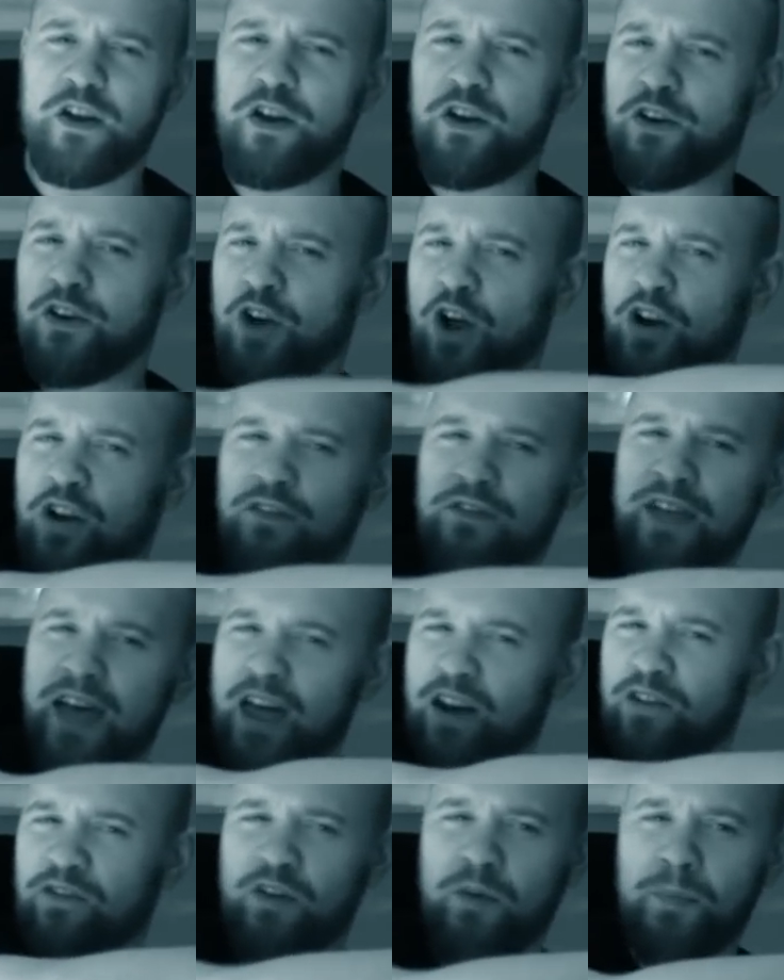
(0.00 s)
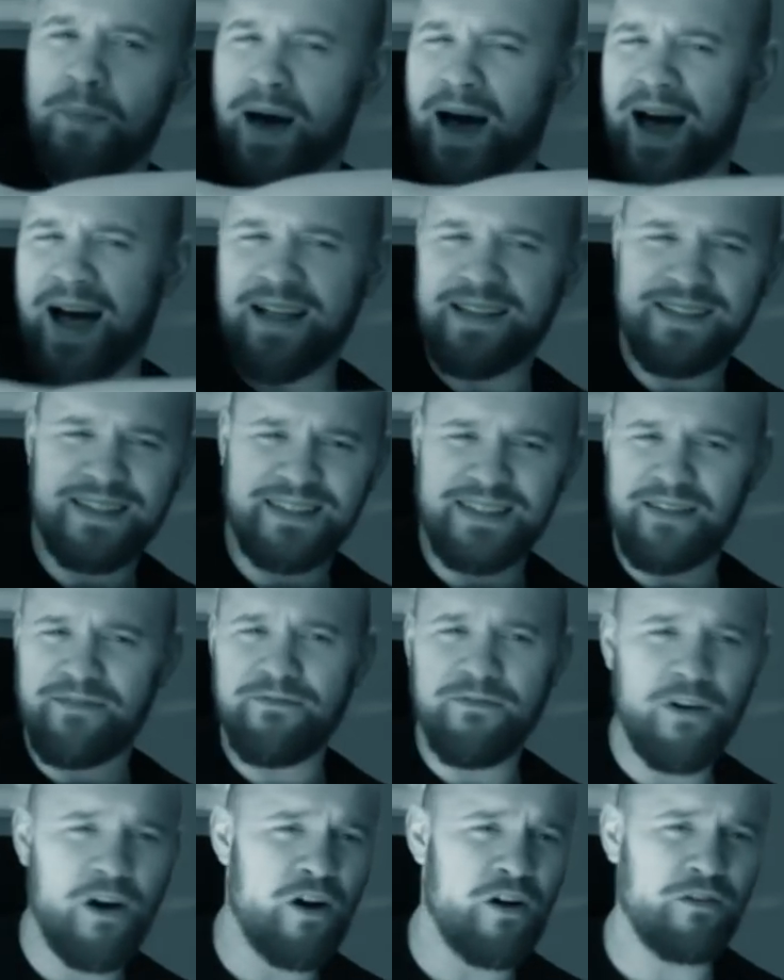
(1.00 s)
None of their other parties
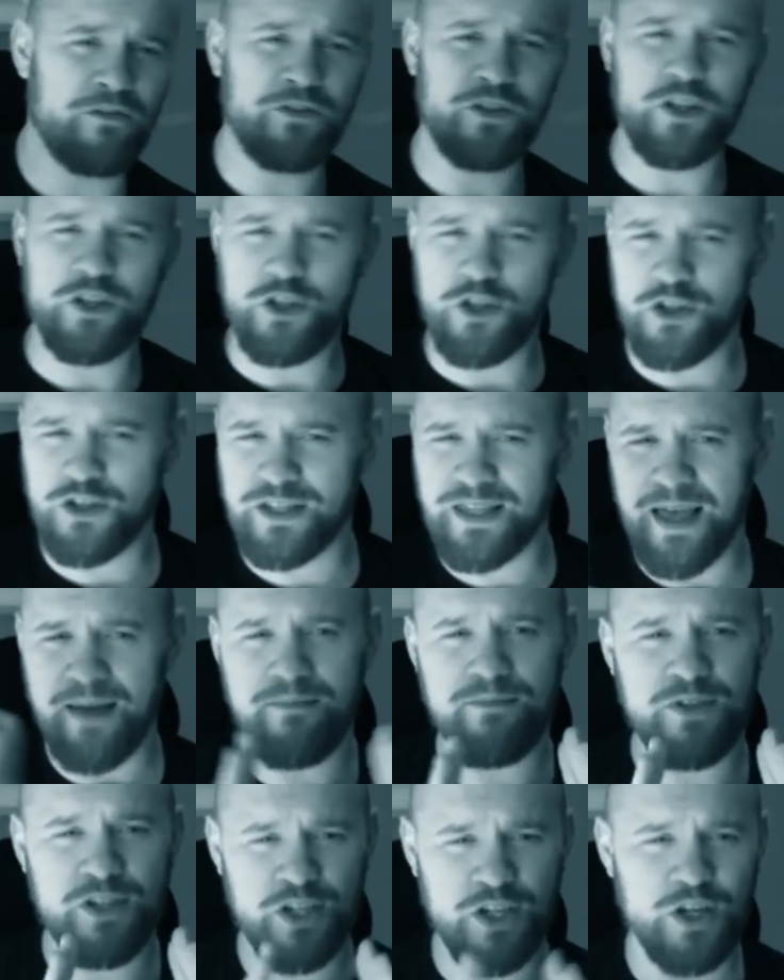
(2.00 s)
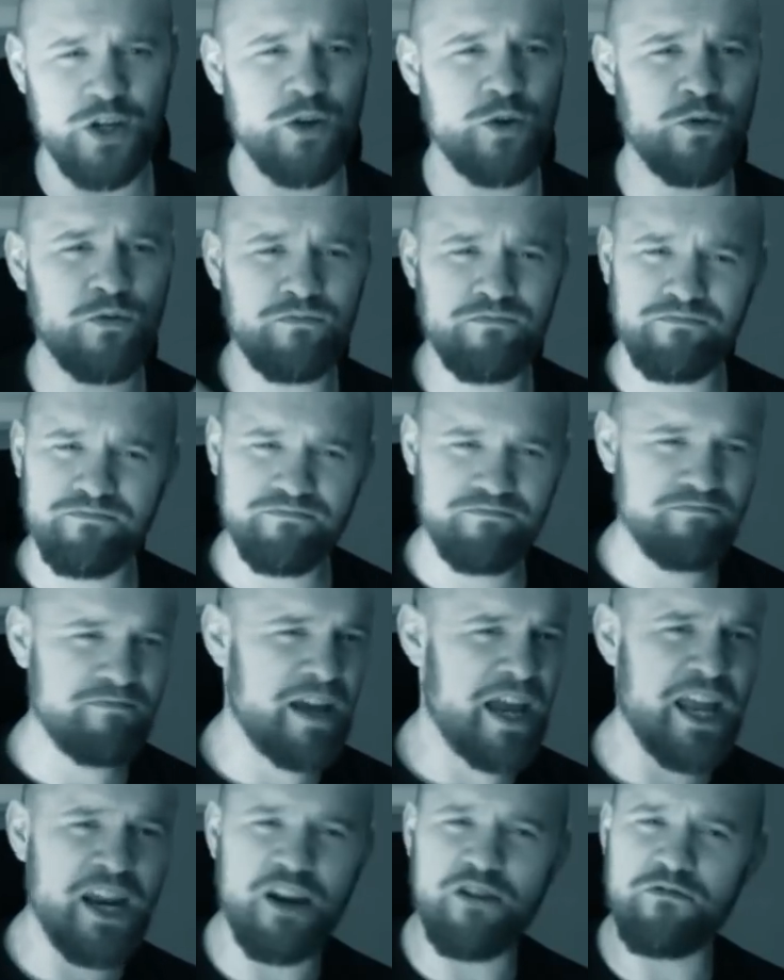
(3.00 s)
involved, just them two
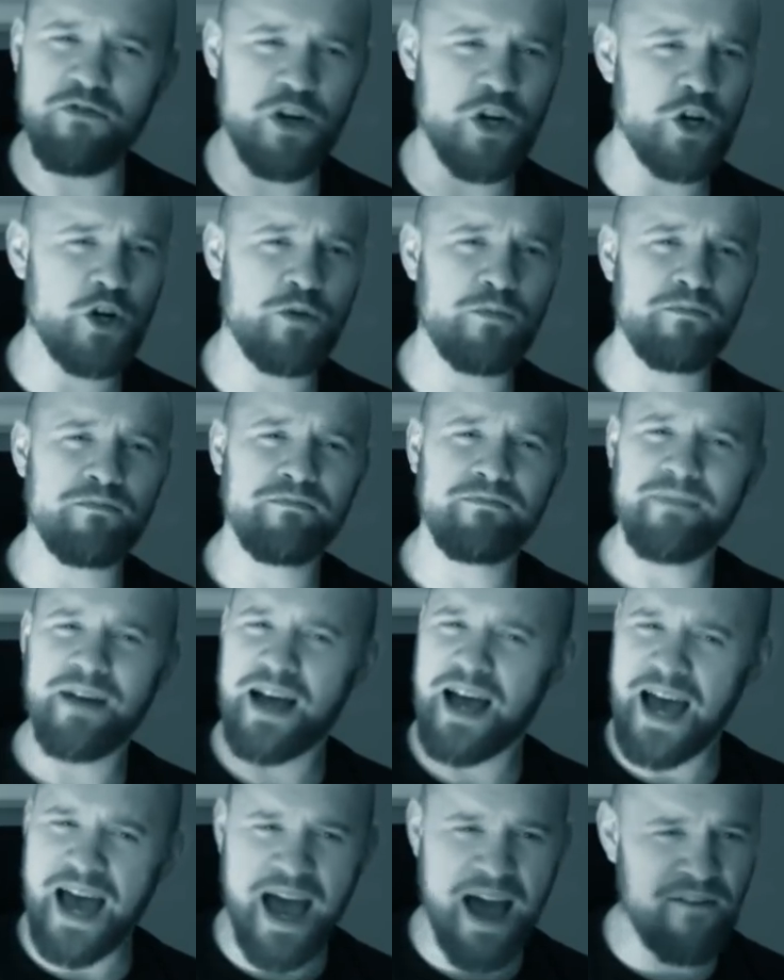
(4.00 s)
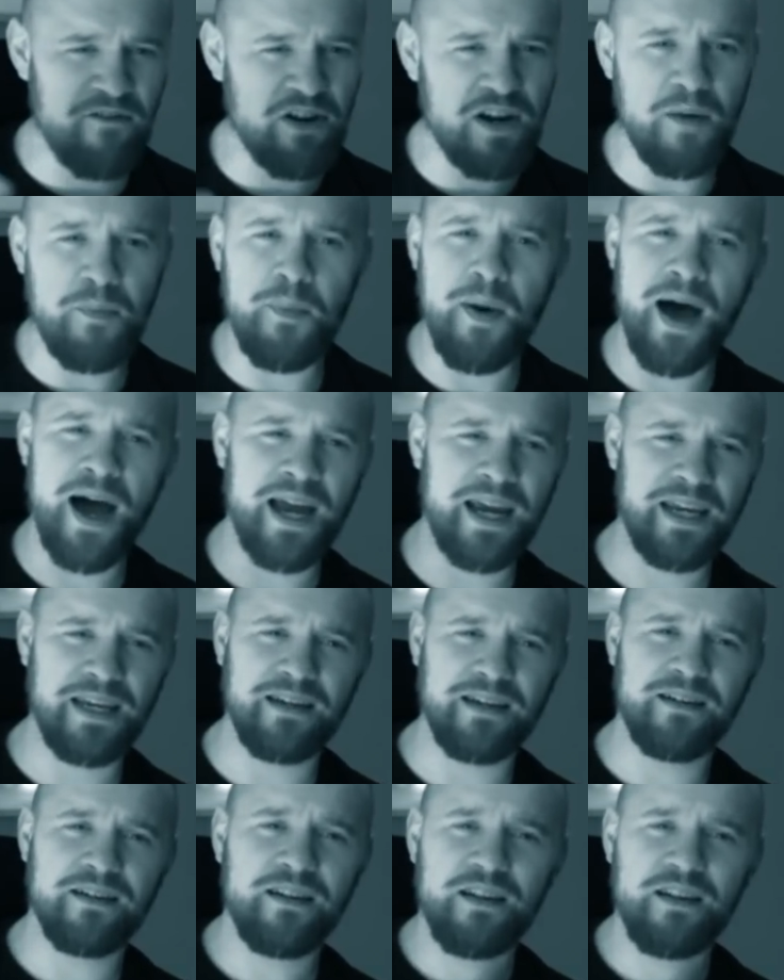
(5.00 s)
in a room, having a pint,